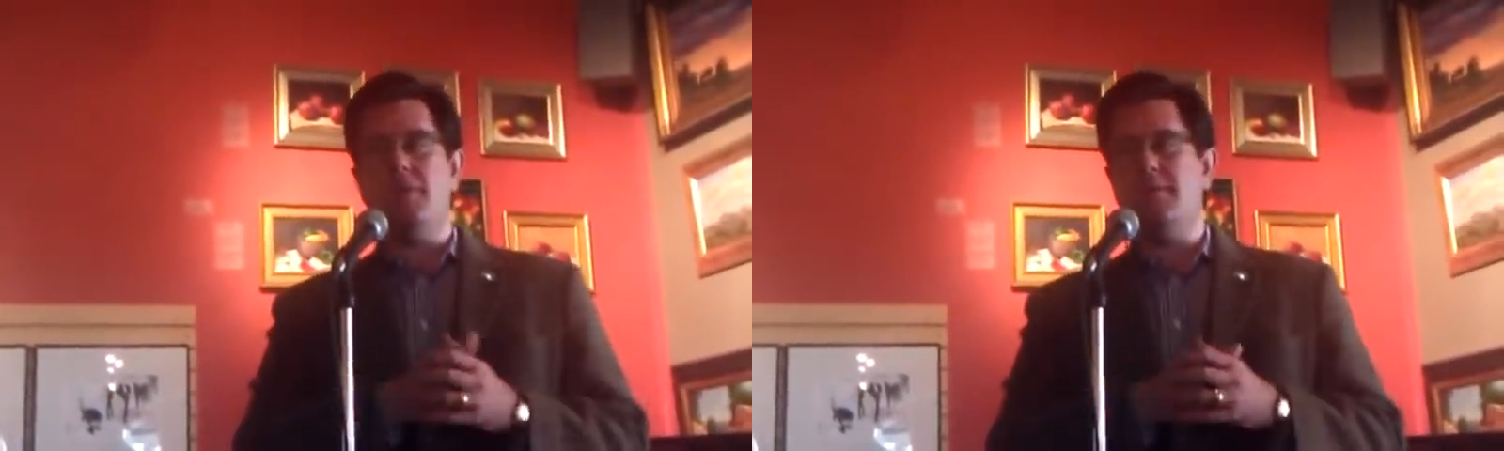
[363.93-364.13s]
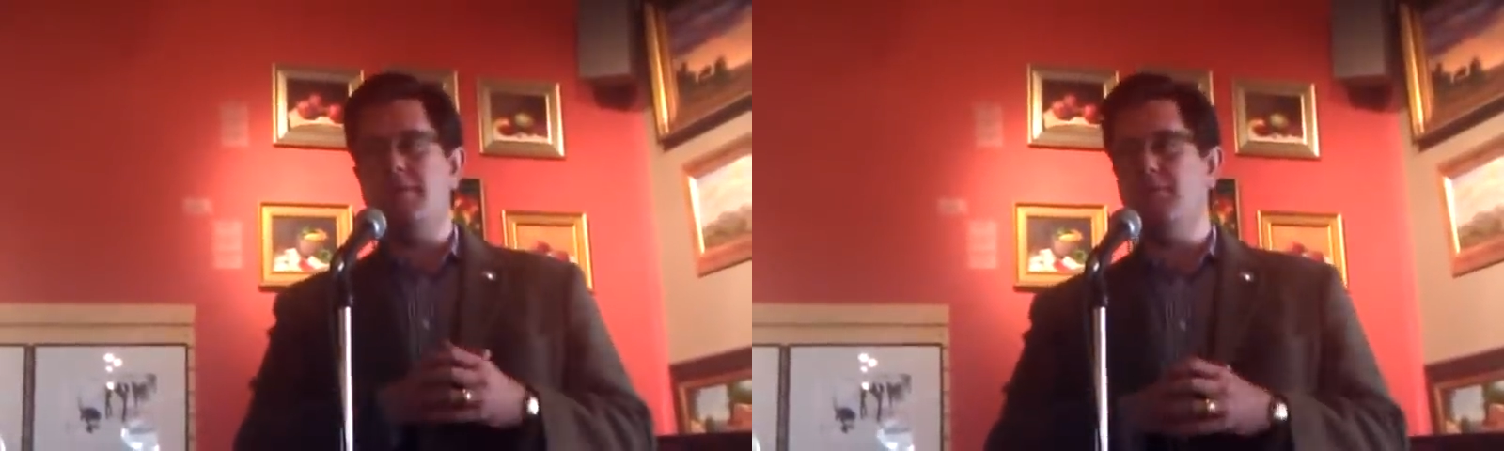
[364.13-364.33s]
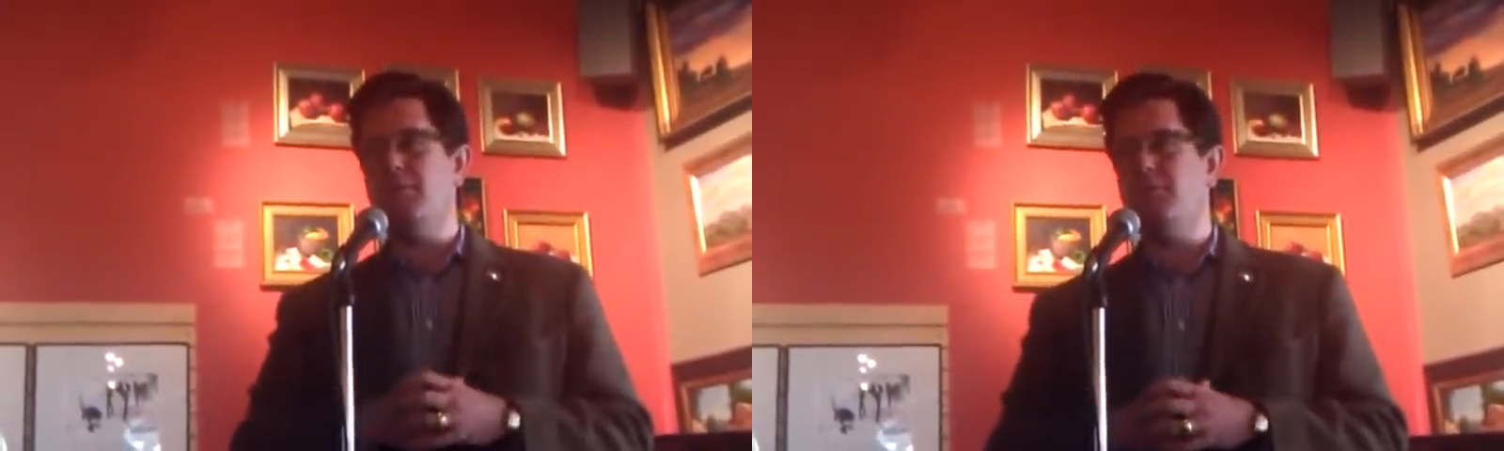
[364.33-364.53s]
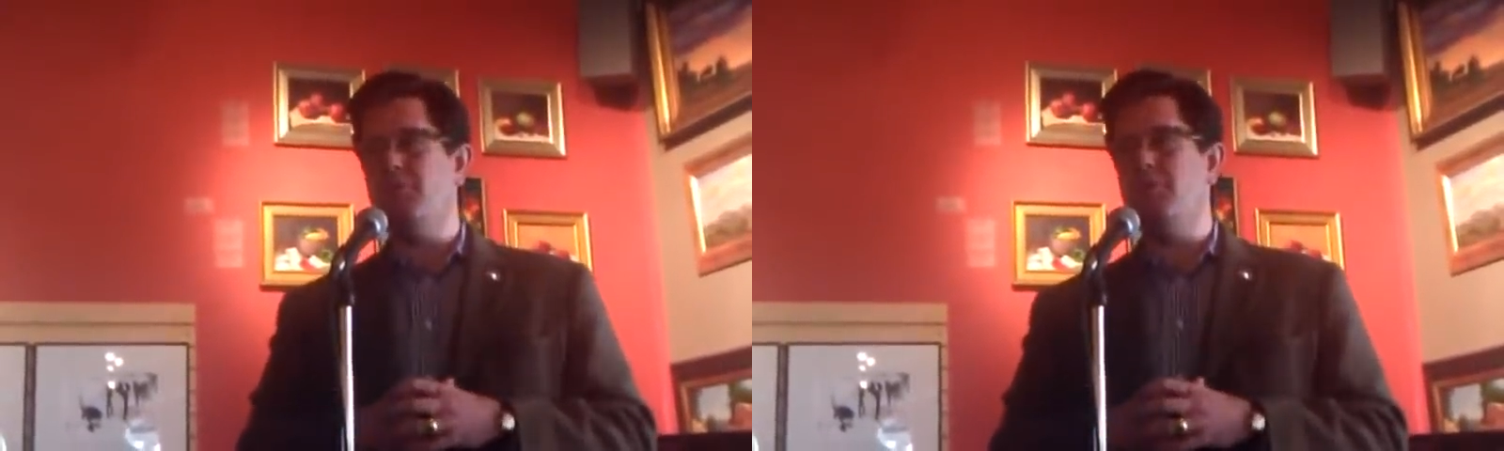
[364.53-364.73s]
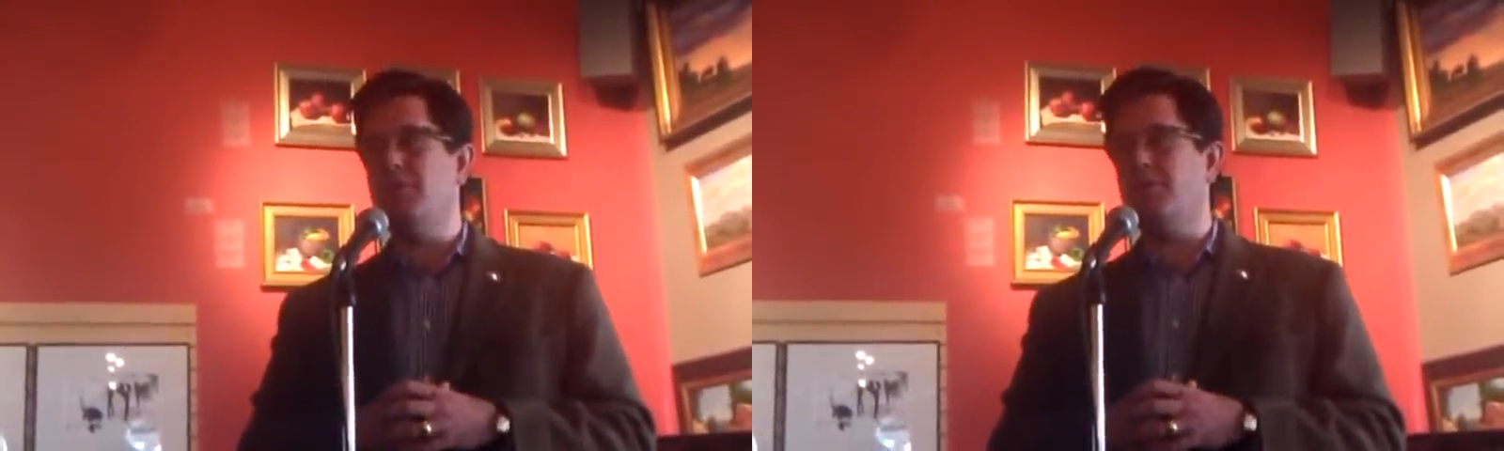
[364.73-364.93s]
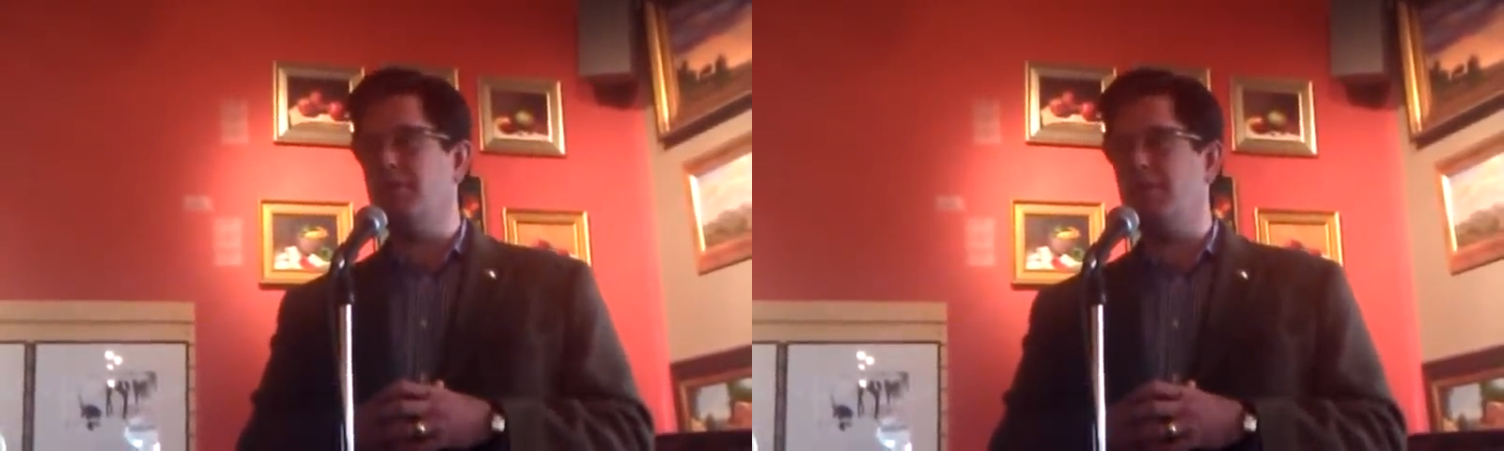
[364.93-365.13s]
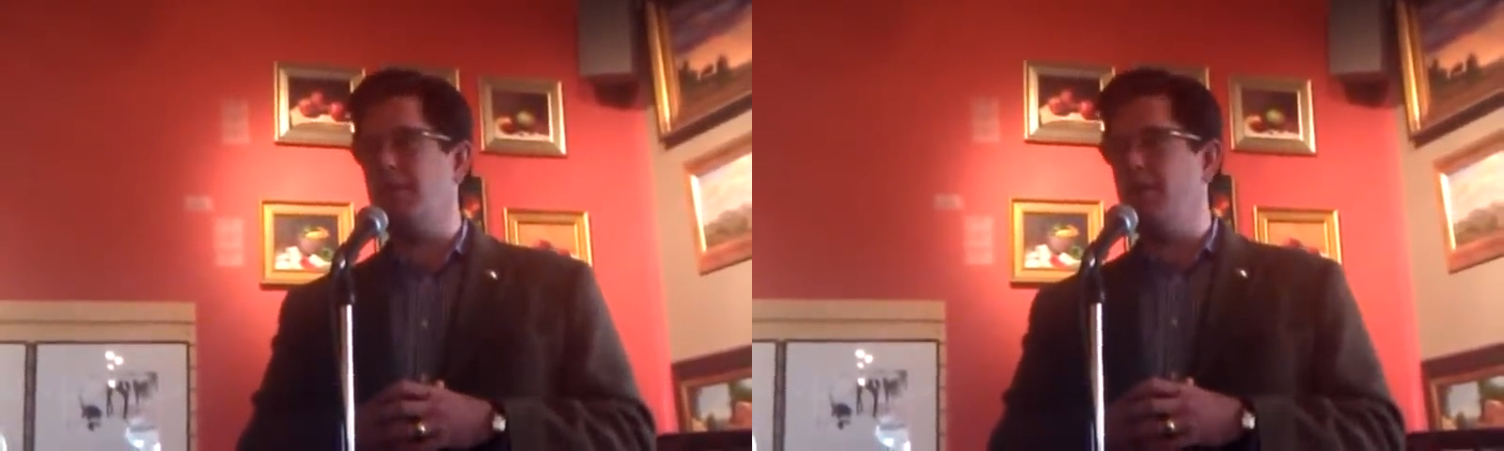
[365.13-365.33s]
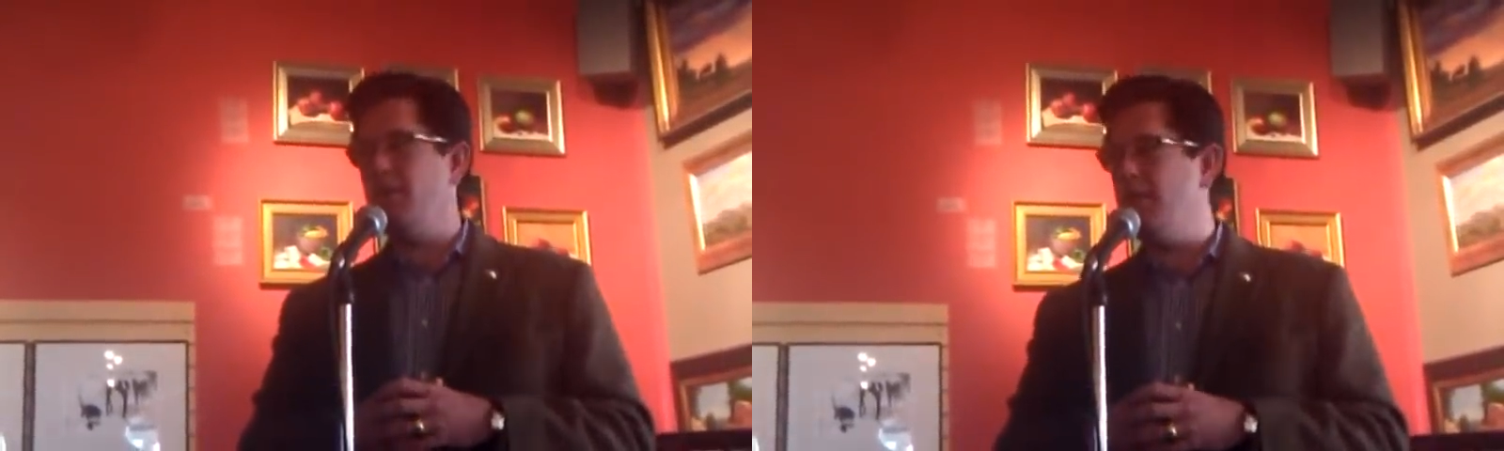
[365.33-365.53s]
the exception of 2 years since
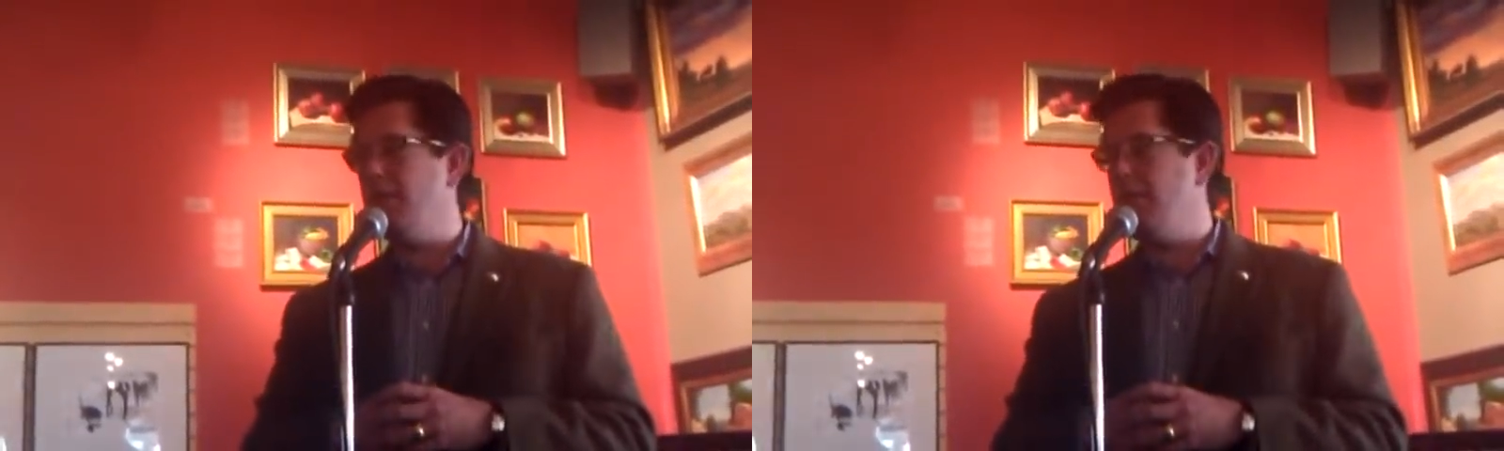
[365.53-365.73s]
statehood,